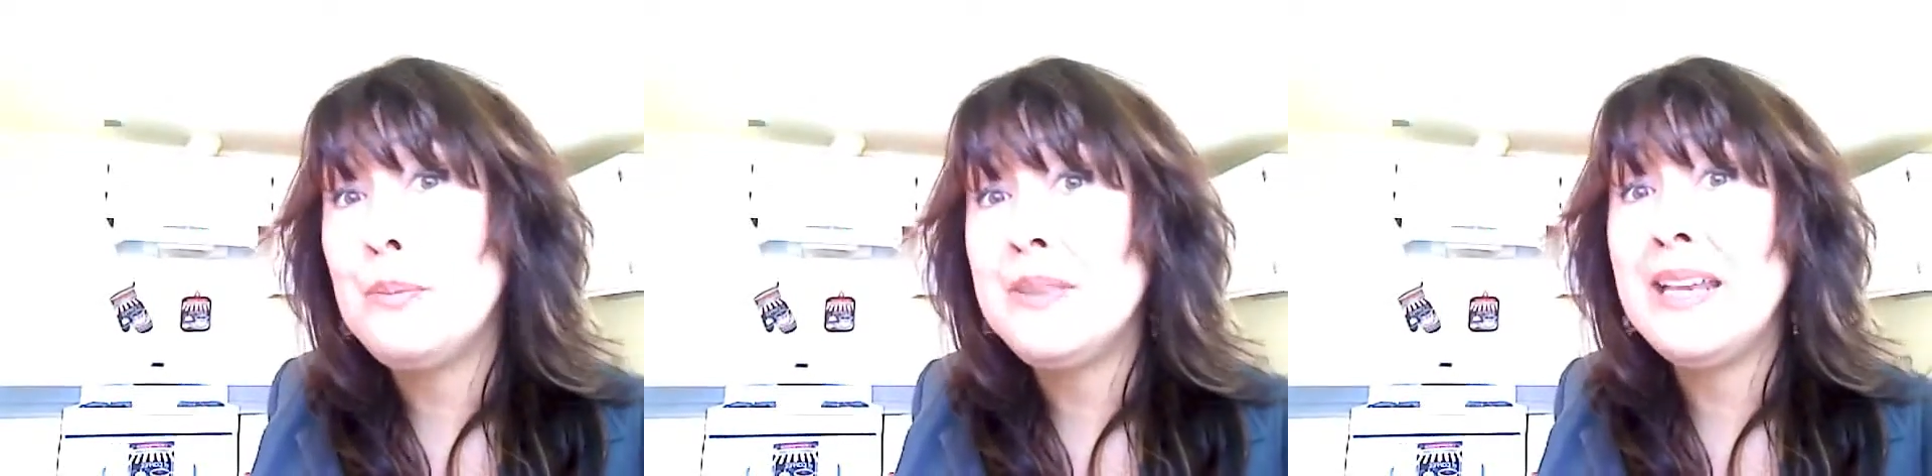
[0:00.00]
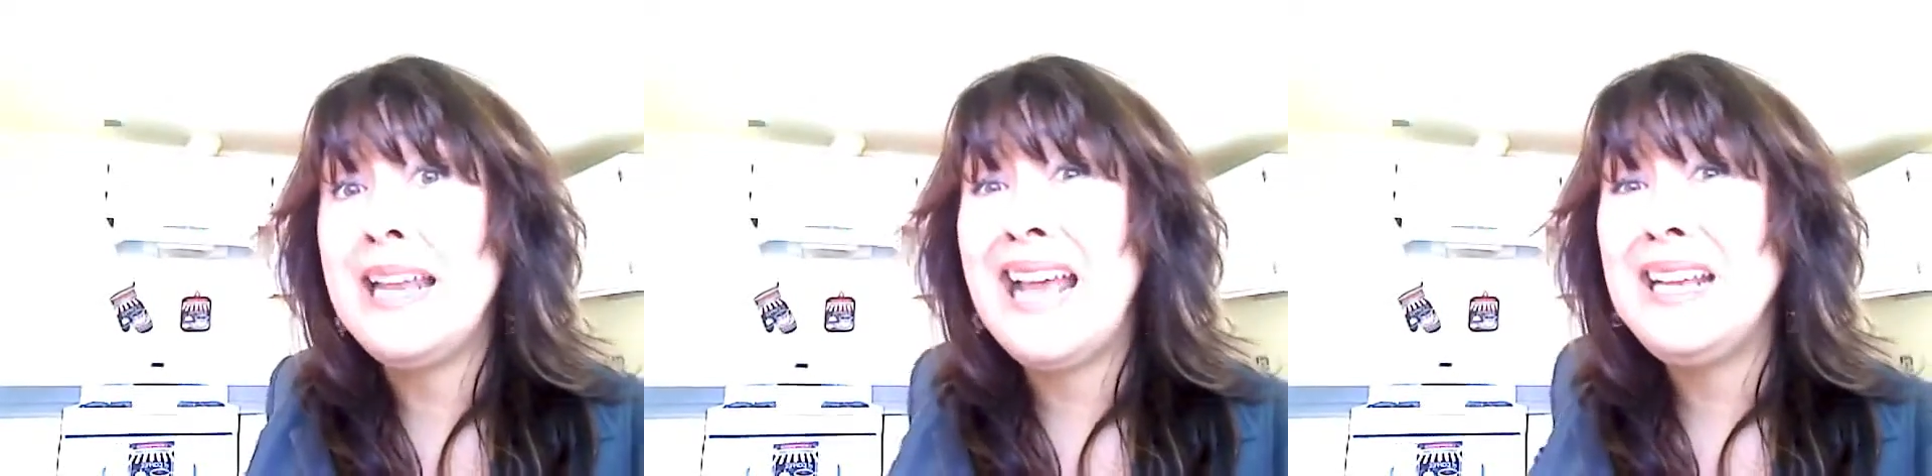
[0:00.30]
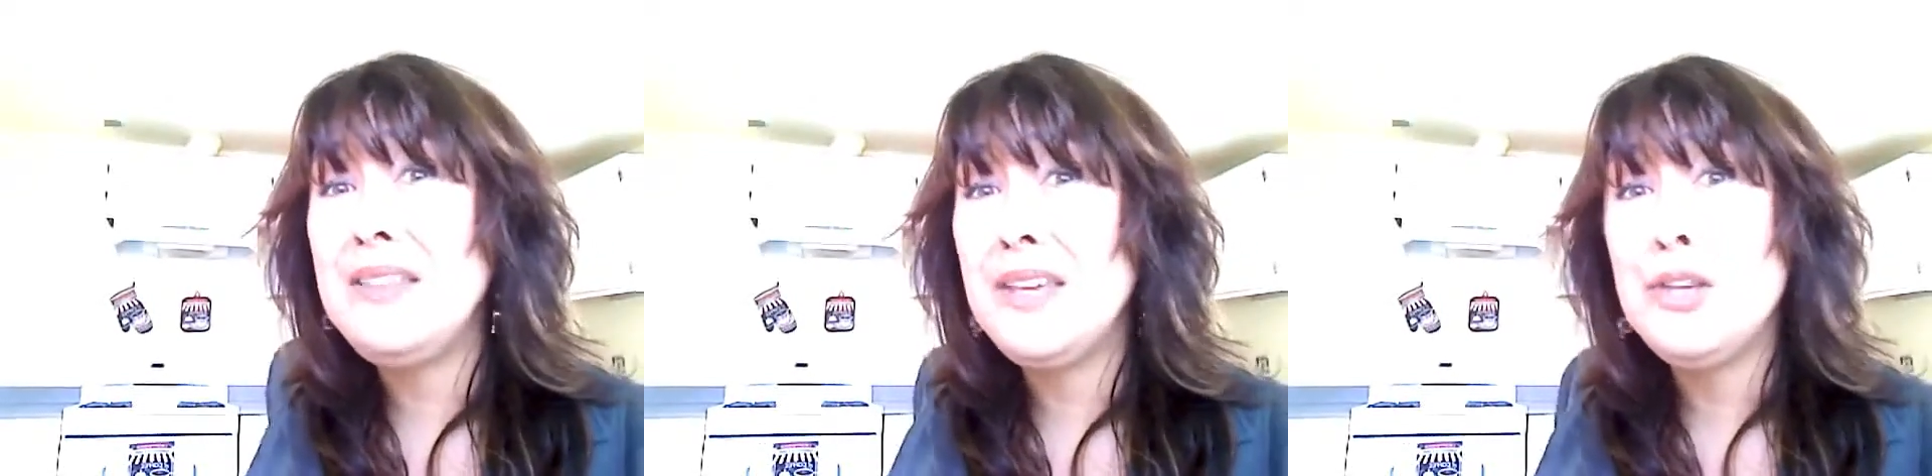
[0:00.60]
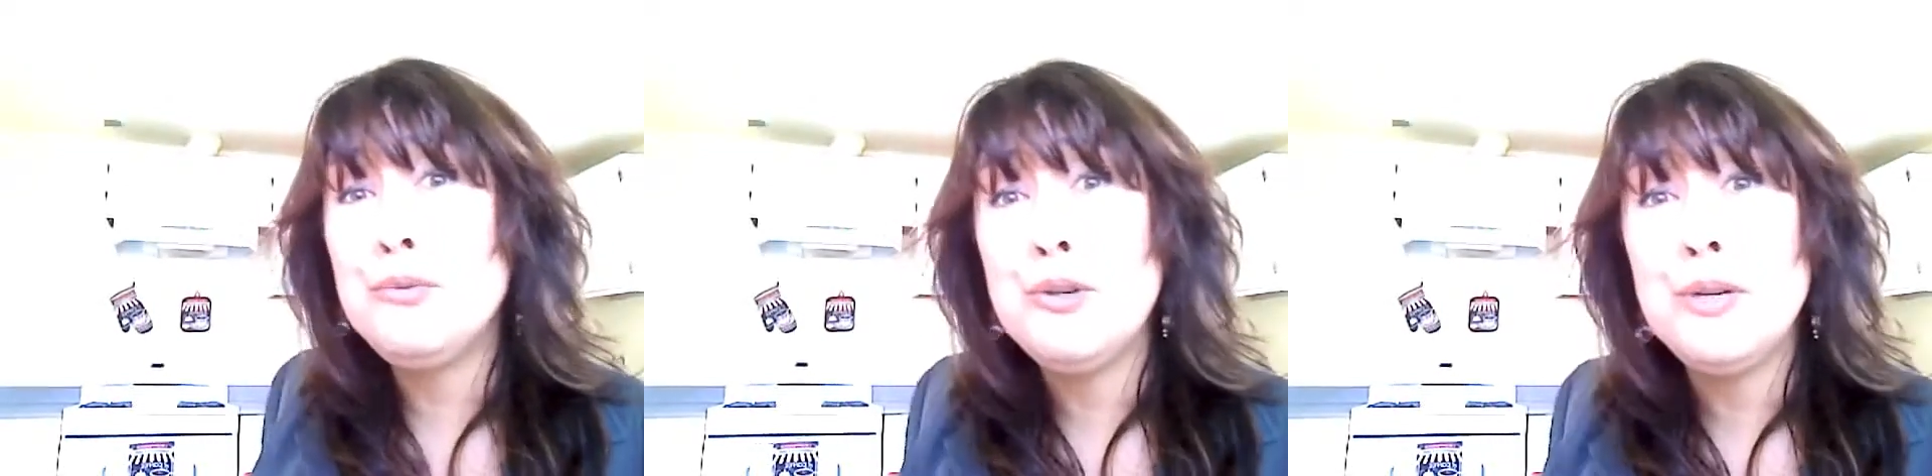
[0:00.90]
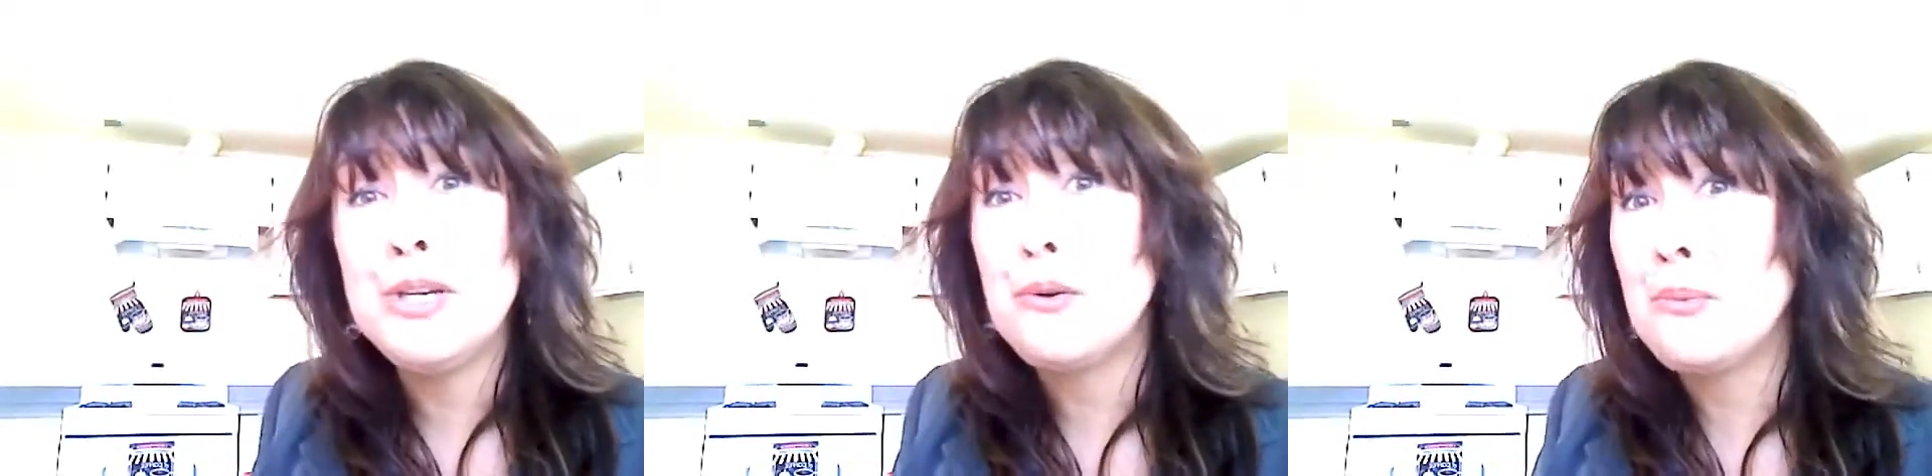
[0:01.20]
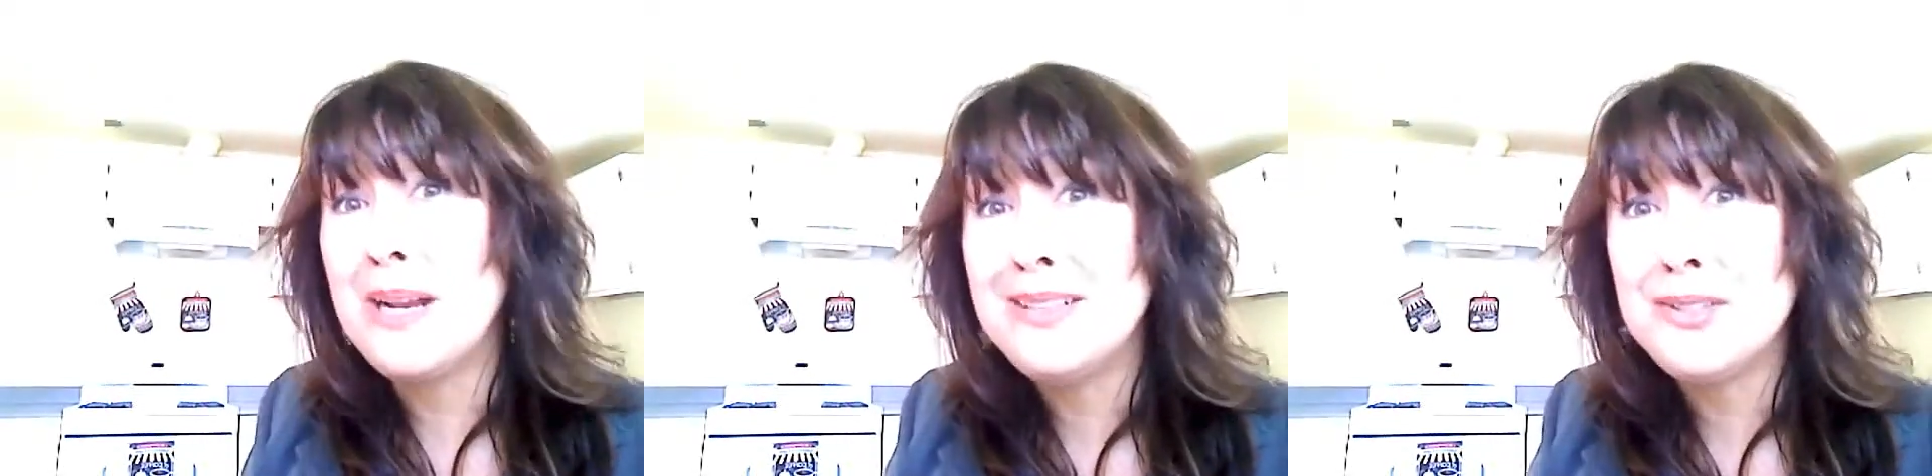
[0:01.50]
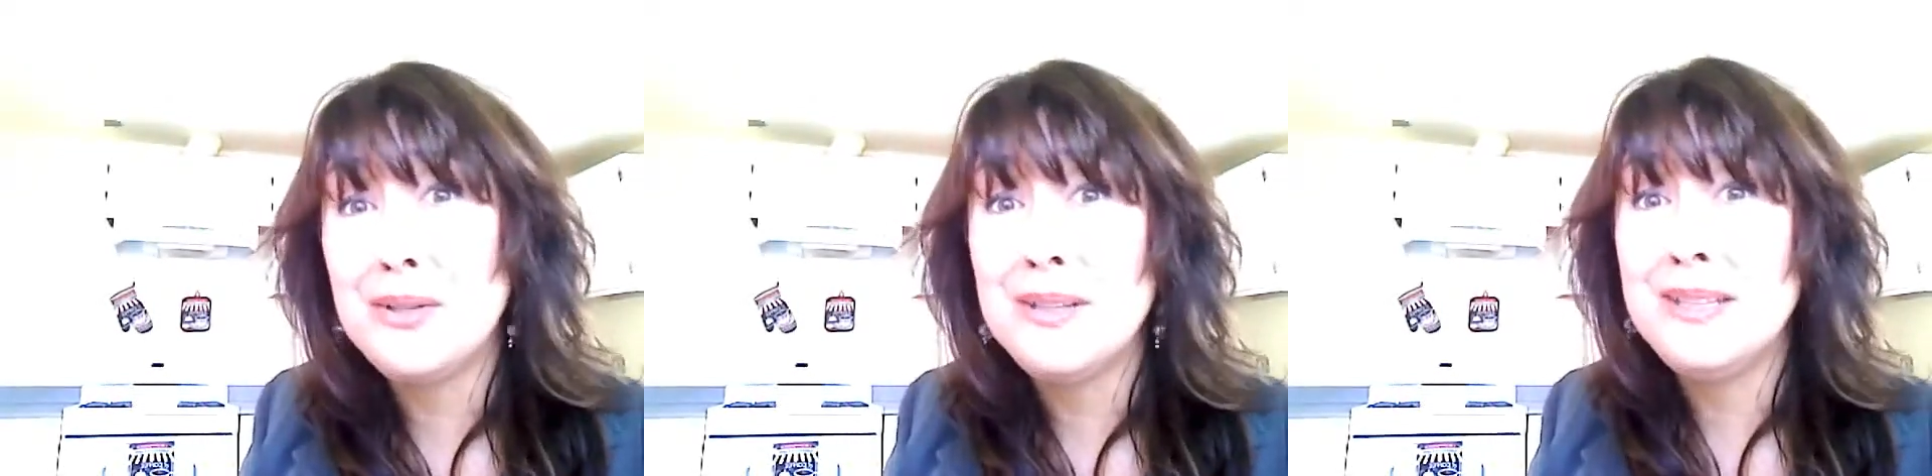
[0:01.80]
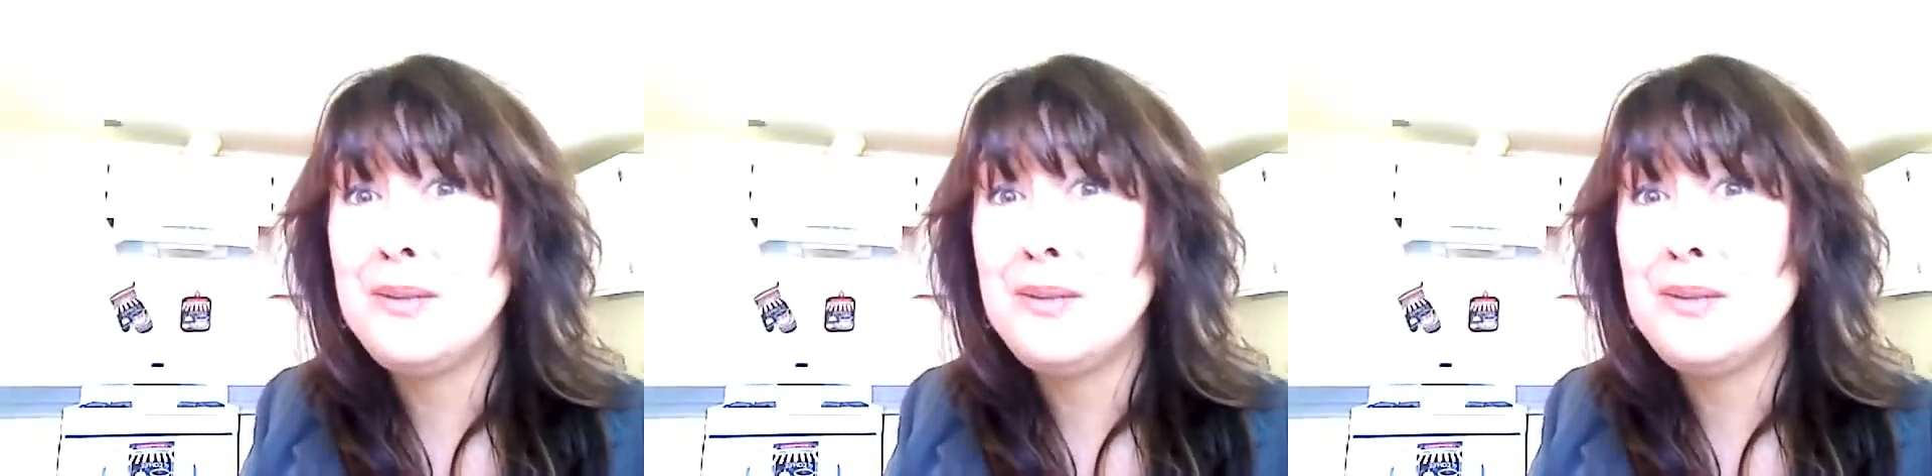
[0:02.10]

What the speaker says: but then anything you do to your rental in